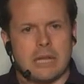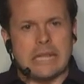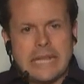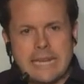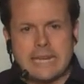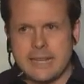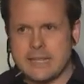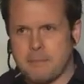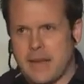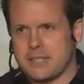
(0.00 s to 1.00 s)
a lead
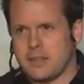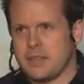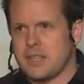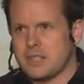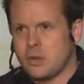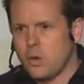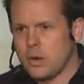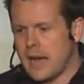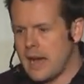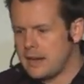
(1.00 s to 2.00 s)
is based on this
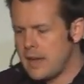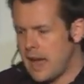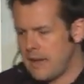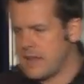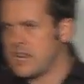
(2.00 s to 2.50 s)
scorecard, and